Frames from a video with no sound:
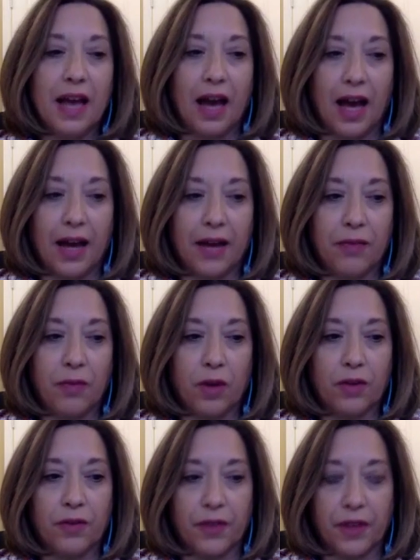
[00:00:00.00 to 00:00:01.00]
I
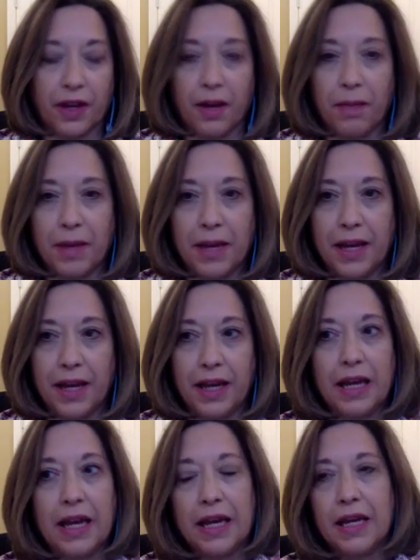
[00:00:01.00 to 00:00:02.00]
worked for the
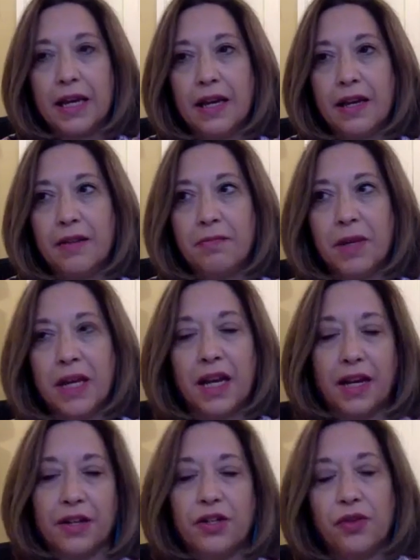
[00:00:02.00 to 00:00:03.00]
company
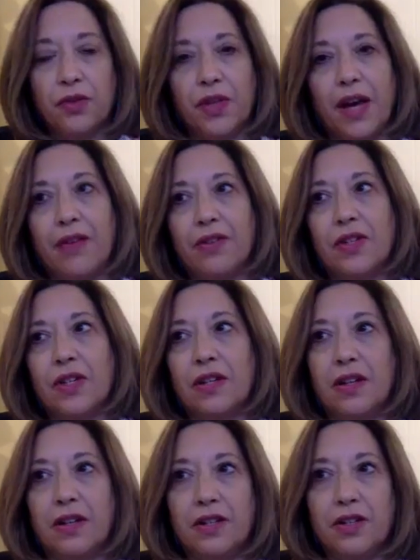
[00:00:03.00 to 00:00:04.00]
beginning in 2000
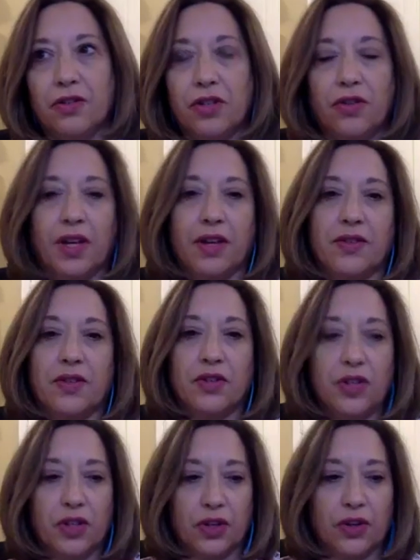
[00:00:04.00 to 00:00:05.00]
until
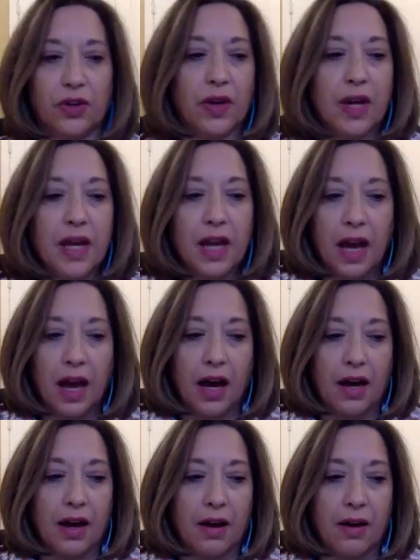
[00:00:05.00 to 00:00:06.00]
2002
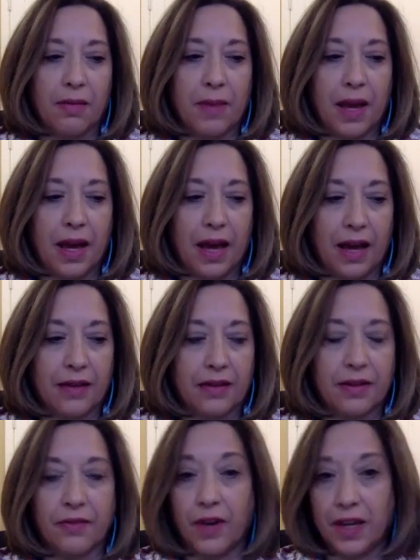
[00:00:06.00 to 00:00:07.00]
as
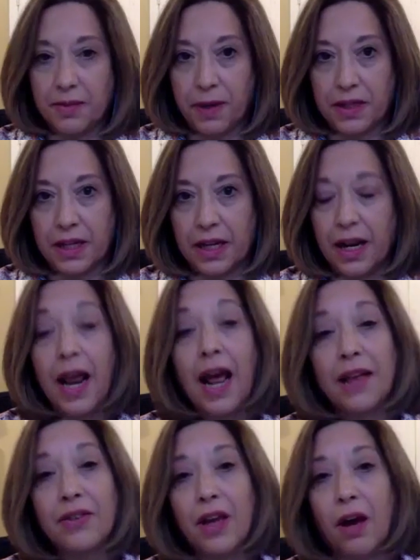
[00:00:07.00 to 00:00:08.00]
the vice president. I
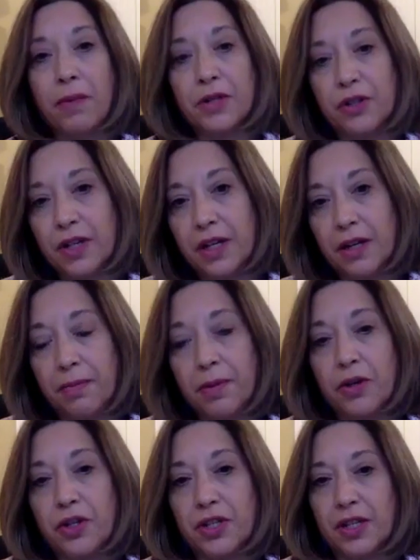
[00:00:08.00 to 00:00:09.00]
had the opportunity to
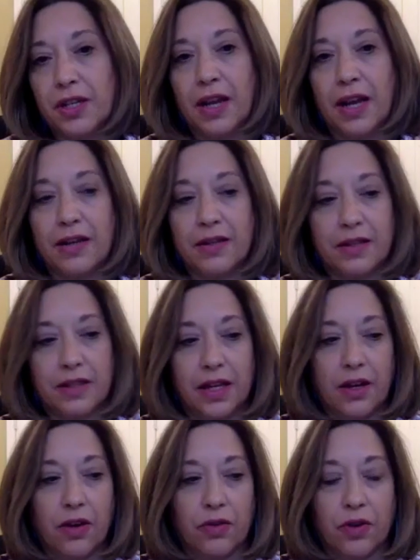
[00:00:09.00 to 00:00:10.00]
purchase it as
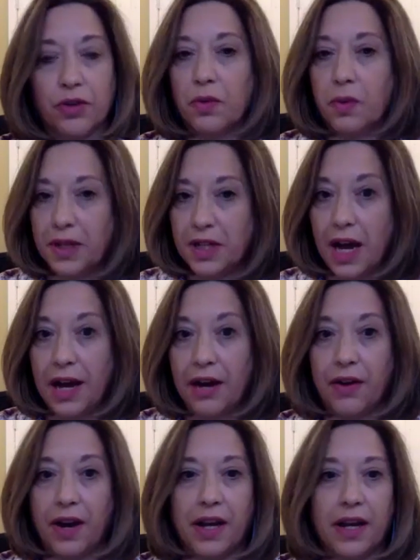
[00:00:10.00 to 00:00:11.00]
the owners were
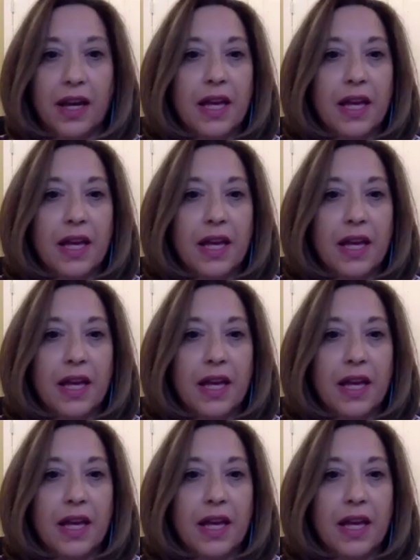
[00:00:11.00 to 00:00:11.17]
retiring.